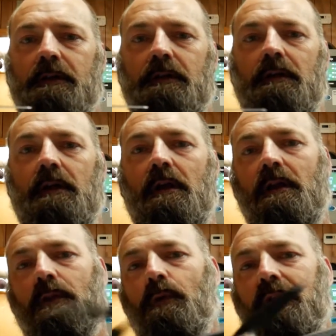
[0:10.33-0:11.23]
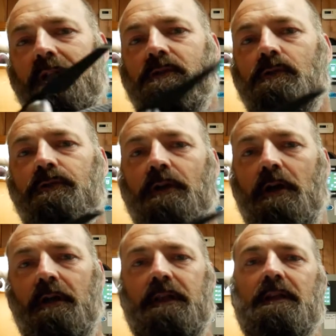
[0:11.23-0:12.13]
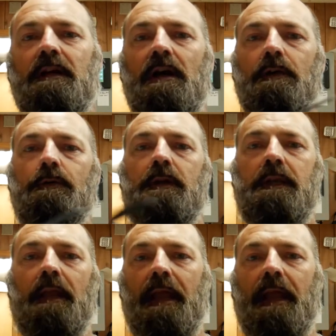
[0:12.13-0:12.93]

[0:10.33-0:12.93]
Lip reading: The one that you saw hit the concrete